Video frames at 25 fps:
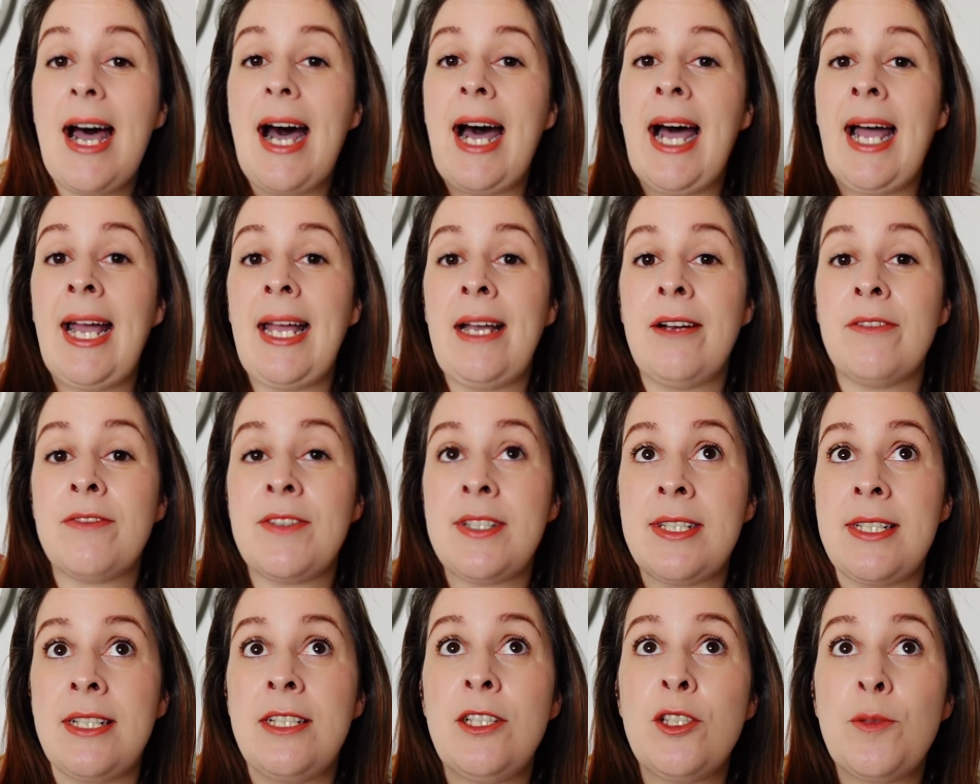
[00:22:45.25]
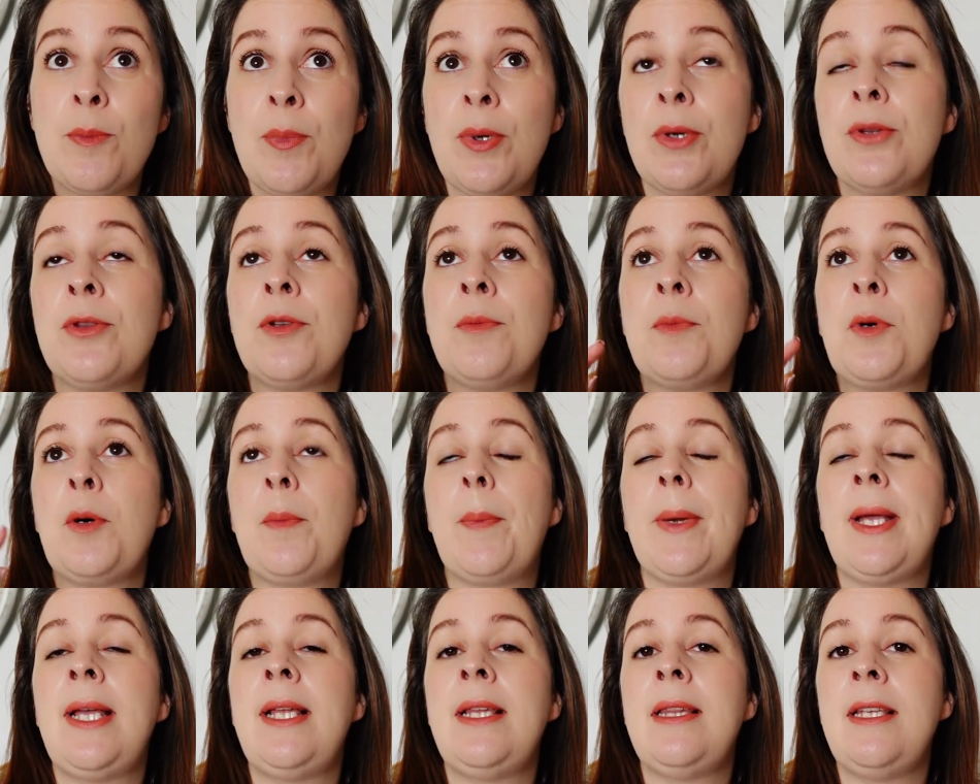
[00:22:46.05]
I have since put them
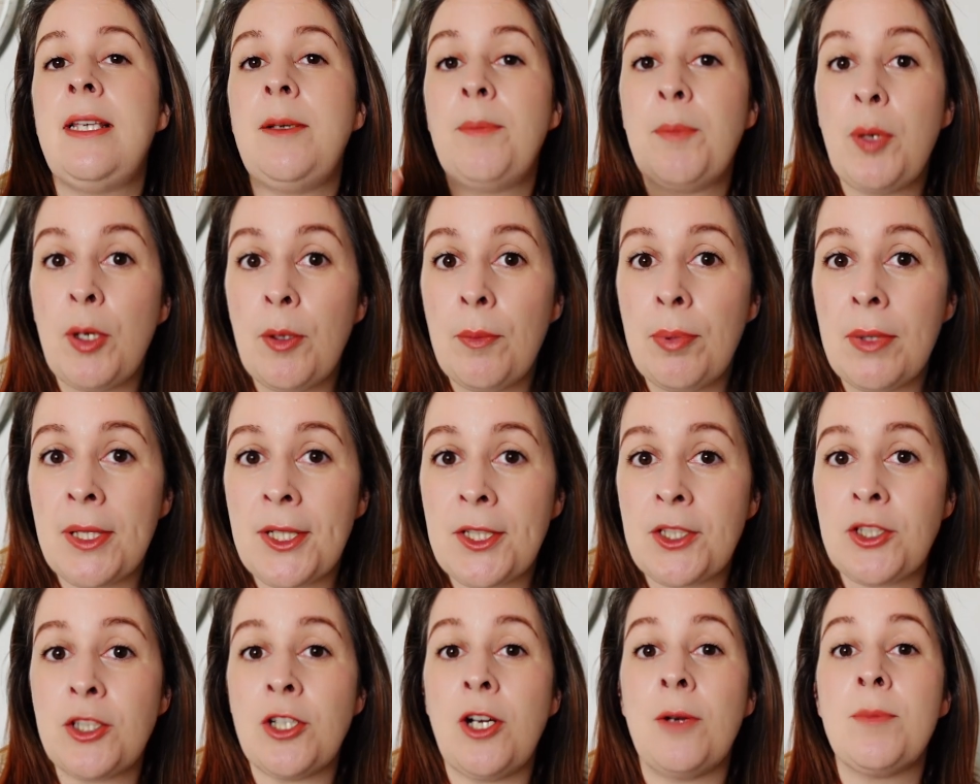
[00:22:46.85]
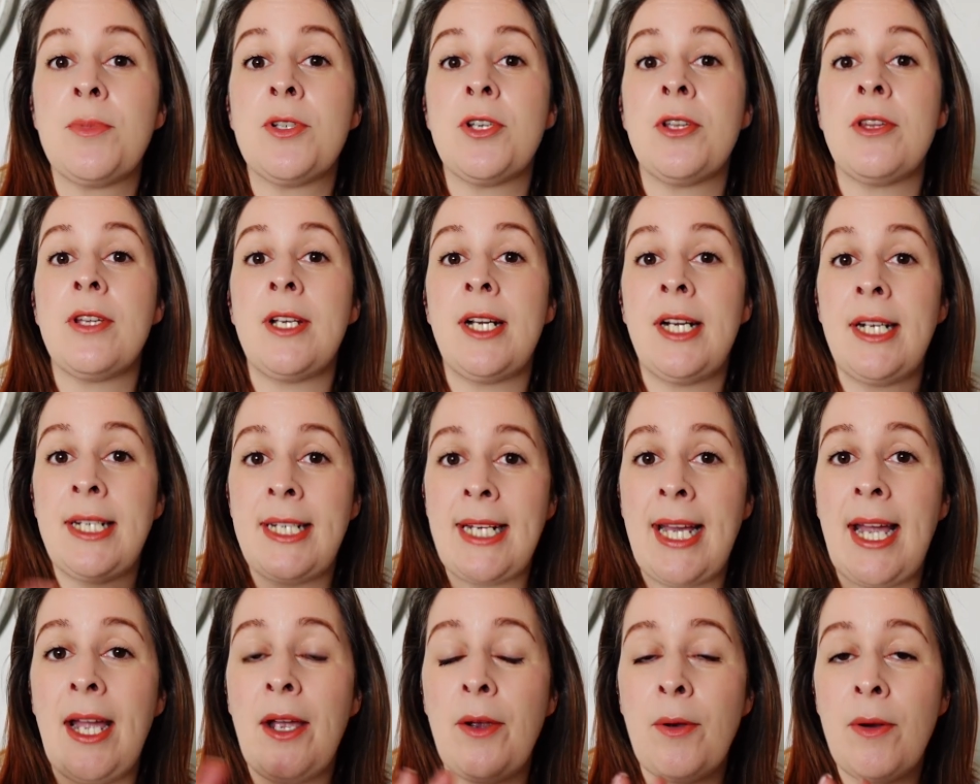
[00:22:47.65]
up in the public shop, so they are
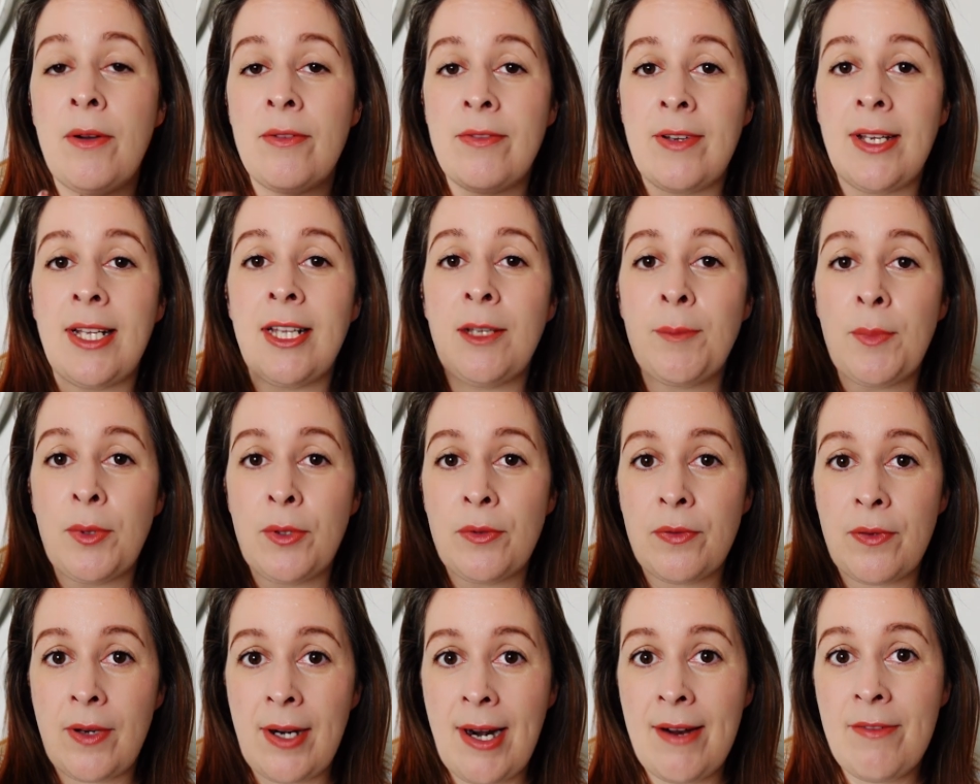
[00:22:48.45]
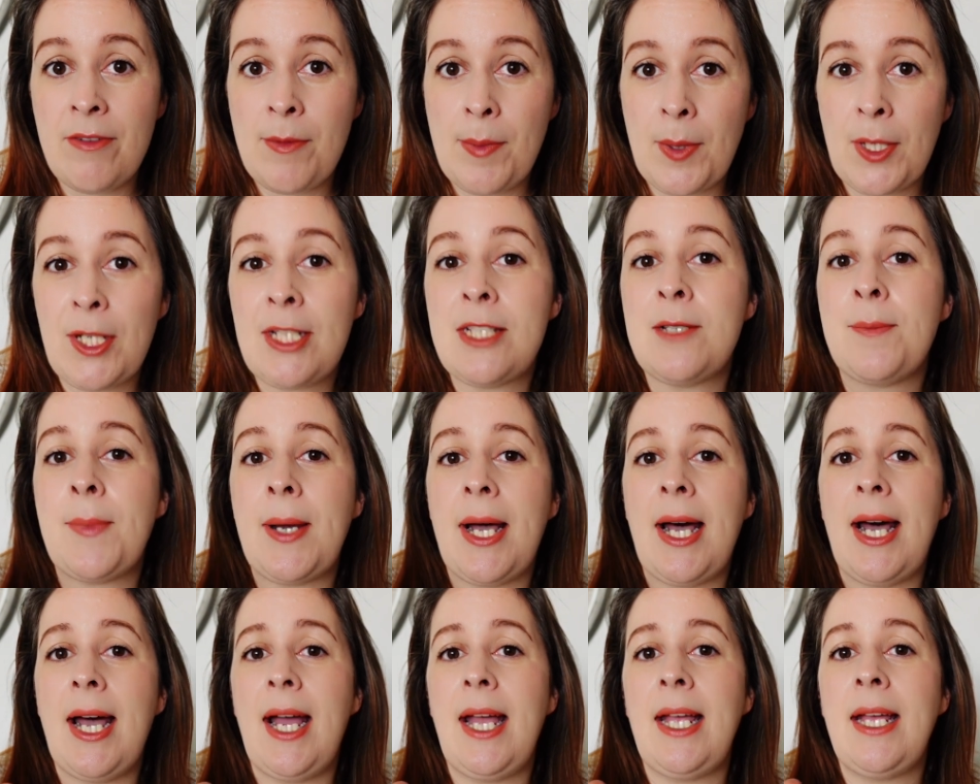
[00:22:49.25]
now available for everybody to
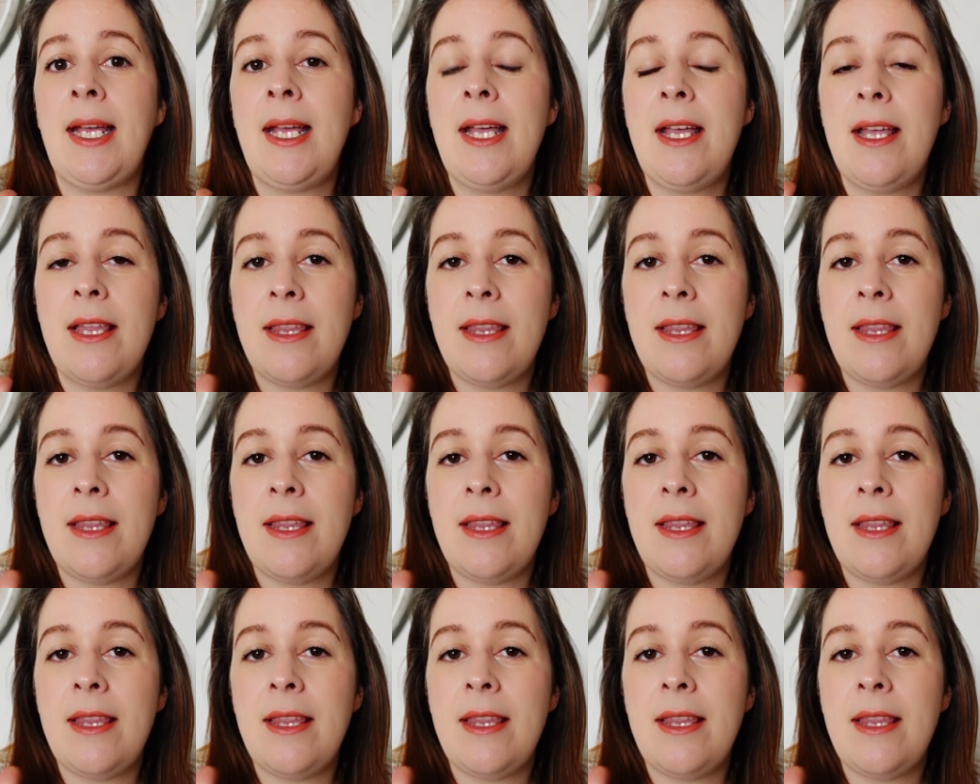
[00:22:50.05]
buy.